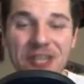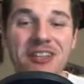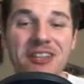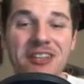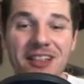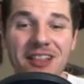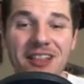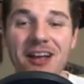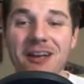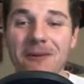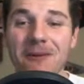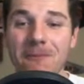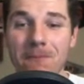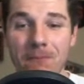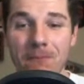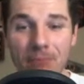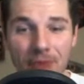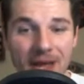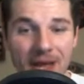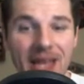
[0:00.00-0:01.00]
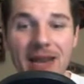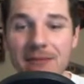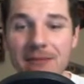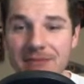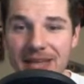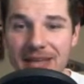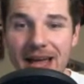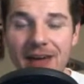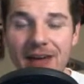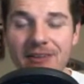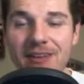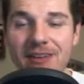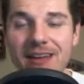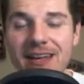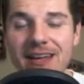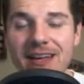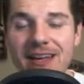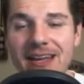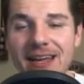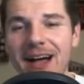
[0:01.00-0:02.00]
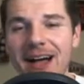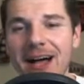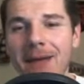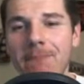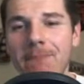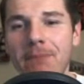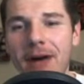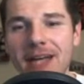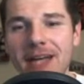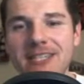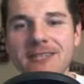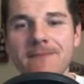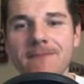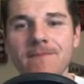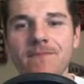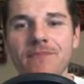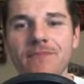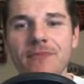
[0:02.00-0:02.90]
Good luck bringing him down. But